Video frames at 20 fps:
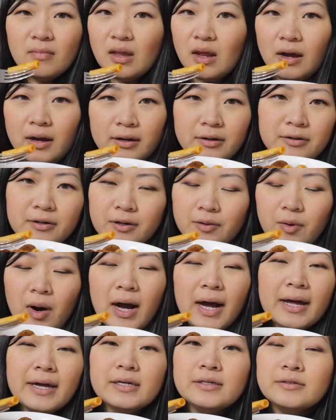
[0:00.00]
I don't know
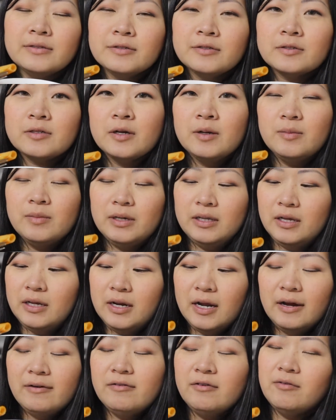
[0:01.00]
why, but they
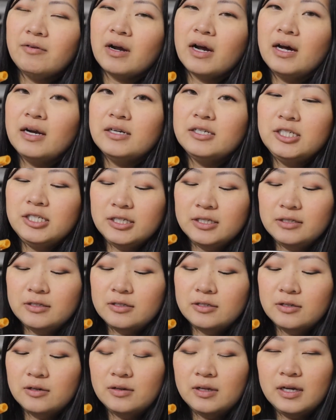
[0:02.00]
didn't have any ricotta cheese.
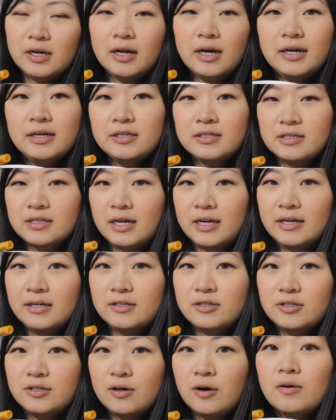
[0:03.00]
So then I
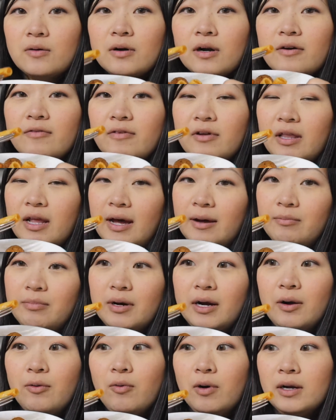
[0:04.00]
decided to hold off on that, but
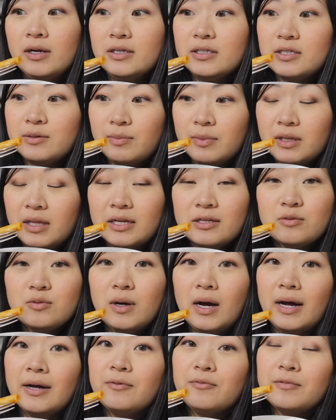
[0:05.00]
I wanted to make. That's what
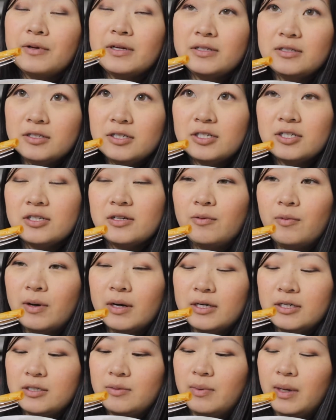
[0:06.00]
I initially
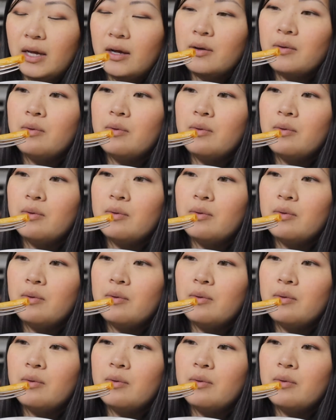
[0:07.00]
wanted to make.